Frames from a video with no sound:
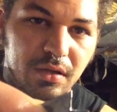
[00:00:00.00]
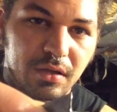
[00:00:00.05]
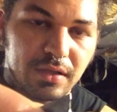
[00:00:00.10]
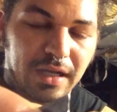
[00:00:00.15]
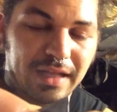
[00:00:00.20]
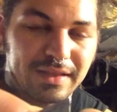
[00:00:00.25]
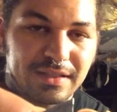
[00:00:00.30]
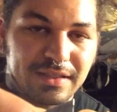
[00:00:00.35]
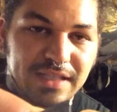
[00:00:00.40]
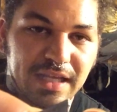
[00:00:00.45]

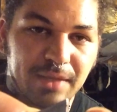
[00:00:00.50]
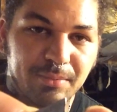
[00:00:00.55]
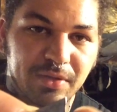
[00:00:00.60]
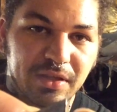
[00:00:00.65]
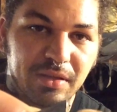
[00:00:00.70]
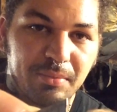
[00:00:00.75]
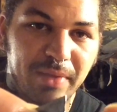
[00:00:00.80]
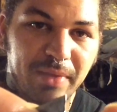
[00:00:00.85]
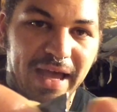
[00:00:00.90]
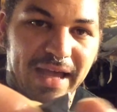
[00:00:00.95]
not the tip,
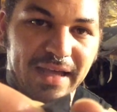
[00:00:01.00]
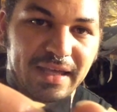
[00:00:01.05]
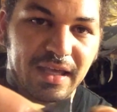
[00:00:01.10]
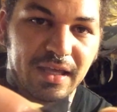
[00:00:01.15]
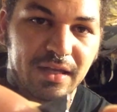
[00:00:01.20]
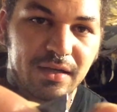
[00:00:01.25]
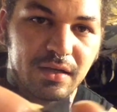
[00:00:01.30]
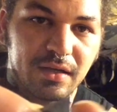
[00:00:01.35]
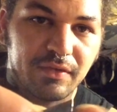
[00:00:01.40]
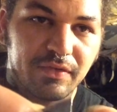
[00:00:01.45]
but the back
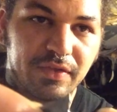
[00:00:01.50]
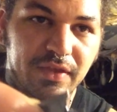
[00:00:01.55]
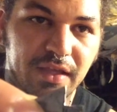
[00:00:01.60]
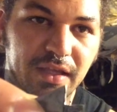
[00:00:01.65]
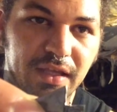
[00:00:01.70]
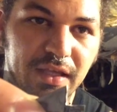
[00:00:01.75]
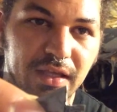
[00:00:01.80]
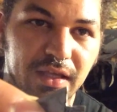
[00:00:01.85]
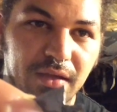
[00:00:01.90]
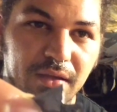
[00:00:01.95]
end of
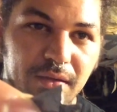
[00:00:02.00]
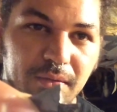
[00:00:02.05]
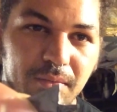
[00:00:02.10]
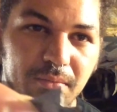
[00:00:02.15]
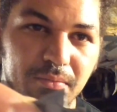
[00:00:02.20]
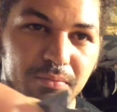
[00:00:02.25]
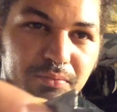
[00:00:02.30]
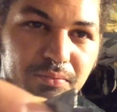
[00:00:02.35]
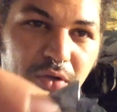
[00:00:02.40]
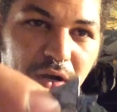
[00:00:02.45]
the
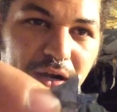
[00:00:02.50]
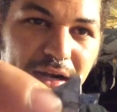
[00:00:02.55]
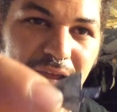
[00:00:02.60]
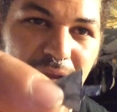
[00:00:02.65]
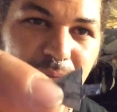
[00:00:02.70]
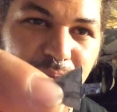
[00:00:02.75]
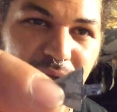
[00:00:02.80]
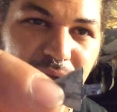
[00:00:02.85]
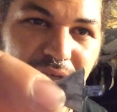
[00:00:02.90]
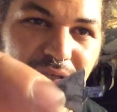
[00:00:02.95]

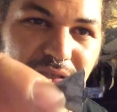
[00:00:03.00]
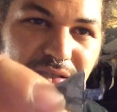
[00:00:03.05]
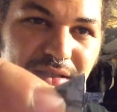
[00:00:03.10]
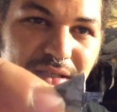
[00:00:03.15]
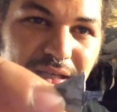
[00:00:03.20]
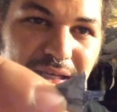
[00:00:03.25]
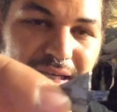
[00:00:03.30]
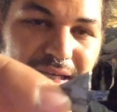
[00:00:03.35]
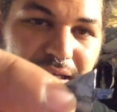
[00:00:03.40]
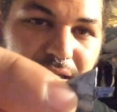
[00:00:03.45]
broadhead
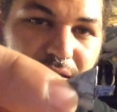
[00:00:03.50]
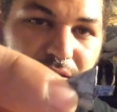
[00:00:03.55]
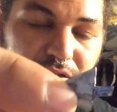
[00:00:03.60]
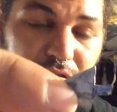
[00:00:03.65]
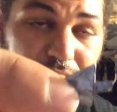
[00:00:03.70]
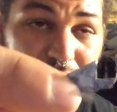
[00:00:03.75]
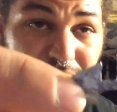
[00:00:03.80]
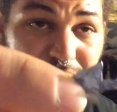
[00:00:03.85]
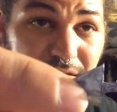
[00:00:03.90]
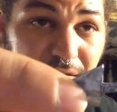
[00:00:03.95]
piece.
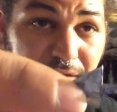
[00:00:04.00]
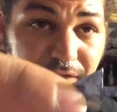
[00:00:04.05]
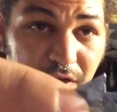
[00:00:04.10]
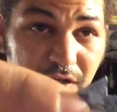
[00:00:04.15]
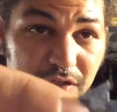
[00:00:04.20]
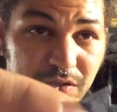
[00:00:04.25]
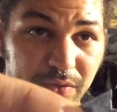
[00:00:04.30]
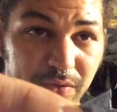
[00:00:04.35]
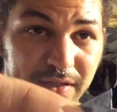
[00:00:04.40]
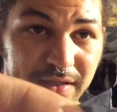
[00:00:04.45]
So this is the
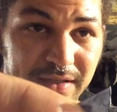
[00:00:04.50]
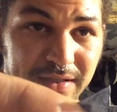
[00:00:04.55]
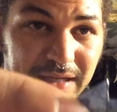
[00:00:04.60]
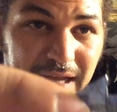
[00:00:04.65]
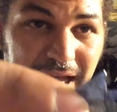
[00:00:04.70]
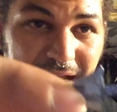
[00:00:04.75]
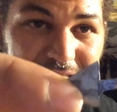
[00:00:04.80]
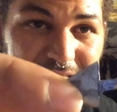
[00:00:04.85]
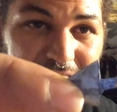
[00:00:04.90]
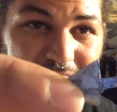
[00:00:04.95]
first one.
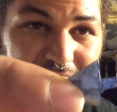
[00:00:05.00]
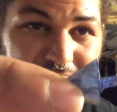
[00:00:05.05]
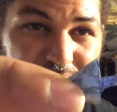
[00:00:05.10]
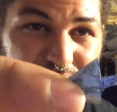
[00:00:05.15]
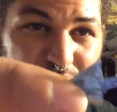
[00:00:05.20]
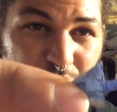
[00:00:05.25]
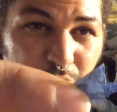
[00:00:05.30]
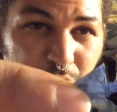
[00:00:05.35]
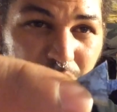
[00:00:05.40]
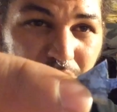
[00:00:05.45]
I cut
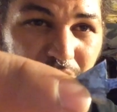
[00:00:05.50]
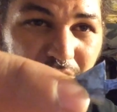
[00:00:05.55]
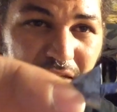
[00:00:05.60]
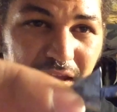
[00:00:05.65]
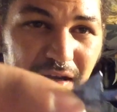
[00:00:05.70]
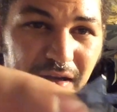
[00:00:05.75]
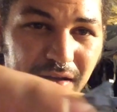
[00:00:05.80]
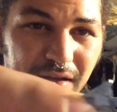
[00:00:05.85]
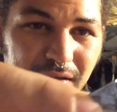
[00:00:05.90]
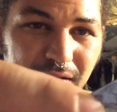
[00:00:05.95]
it too
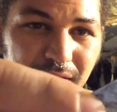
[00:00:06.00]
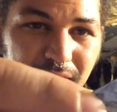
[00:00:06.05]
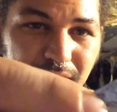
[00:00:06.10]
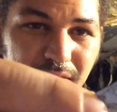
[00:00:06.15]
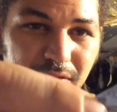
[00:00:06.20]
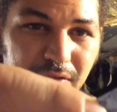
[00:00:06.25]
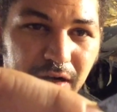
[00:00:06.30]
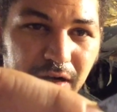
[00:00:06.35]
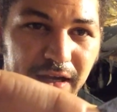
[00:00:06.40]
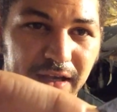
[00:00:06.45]
thin,
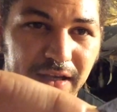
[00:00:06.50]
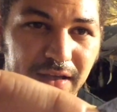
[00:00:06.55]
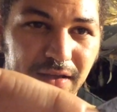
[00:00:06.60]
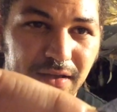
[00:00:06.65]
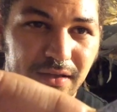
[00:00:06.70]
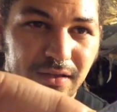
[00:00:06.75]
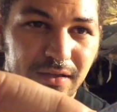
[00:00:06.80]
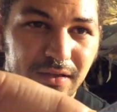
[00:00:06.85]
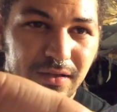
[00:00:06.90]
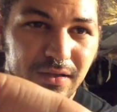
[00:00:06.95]
right?
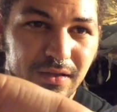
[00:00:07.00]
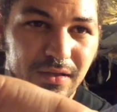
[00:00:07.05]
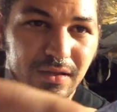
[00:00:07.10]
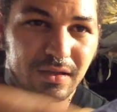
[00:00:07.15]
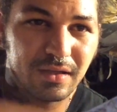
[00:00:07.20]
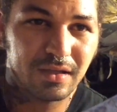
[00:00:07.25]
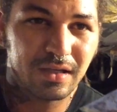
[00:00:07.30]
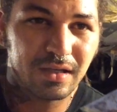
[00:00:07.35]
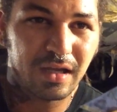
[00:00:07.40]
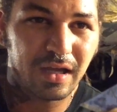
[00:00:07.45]

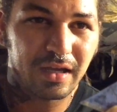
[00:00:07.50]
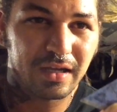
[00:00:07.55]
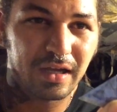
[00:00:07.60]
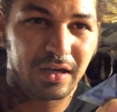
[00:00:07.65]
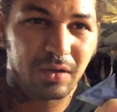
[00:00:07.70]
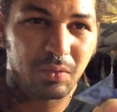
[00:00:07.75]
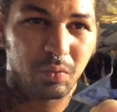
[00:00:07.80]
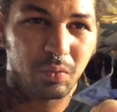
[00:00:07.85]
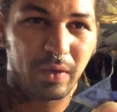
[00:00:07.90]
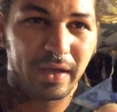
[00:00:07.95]
I
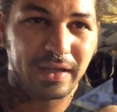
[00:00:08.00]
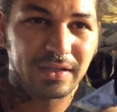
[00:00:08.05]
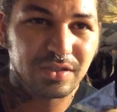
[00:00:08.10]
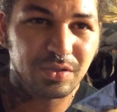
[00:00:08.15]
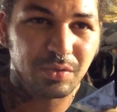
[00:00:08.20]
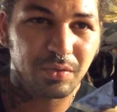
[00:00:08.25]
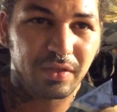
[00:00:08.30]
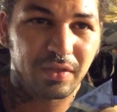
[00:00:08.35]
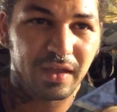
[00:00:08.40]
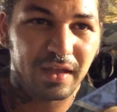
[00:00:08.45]
cut it way
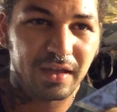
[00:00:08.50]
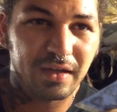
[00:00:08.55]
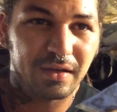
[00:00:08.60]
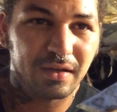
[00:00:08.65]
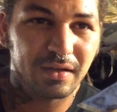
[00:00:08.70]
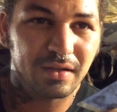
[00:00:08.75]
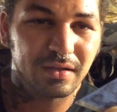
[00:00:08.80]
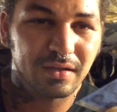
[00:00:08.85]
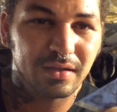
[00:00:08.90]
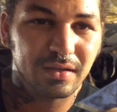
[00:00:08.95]
too thin.
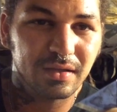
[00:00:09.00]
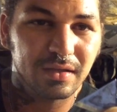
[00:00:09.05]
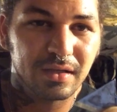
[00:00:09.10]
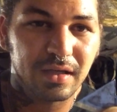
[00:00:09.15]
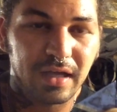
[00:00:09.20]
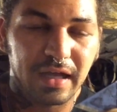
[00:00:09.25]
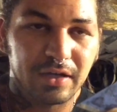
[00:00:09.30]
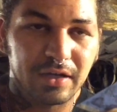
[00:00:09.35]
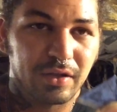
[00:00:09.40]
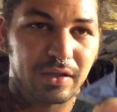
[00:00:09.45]

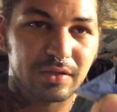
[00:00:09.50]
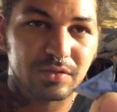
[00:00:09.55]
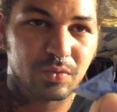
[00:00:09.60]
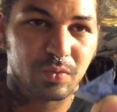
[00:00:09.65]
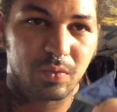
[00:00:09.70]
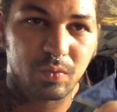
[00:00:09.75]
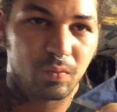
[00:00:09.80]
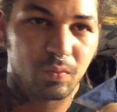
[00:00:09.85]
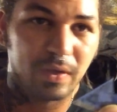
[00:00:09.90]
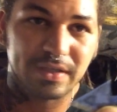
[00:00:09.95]
I knew this
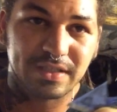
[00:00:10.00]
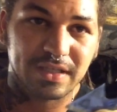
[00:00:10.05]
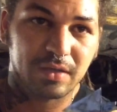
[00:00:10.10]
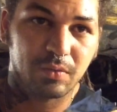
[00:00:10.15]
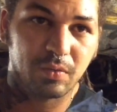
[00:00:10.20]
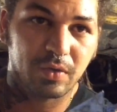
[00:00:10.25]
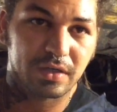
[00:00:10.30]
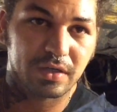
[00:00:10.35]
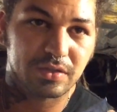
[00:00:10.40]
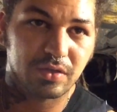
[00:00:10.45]
wasn't
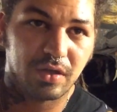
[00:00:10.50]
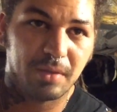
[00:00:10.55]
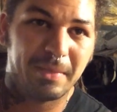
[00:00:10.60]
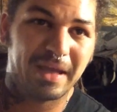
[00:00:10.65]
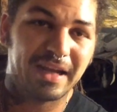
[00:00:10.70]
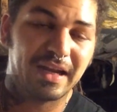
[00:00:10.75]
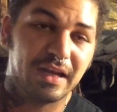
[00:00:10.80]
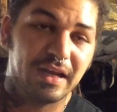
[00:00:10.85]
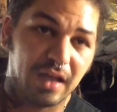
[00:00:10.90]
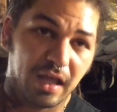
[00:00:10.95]
gonna work, so I
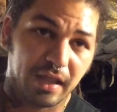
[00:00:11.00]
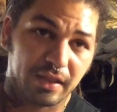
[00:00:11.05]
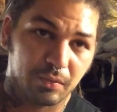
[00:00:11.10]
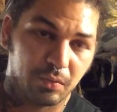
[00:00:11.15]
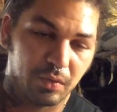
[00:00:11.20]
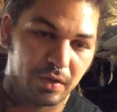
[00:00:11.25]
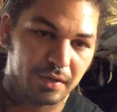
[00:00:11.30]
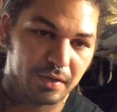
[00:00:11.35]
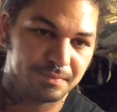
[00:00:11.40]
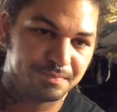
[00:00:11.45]
made another
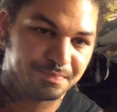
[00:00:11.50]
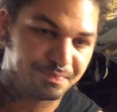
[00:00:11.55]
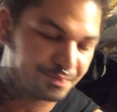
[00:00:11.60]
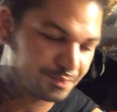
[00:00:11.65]
one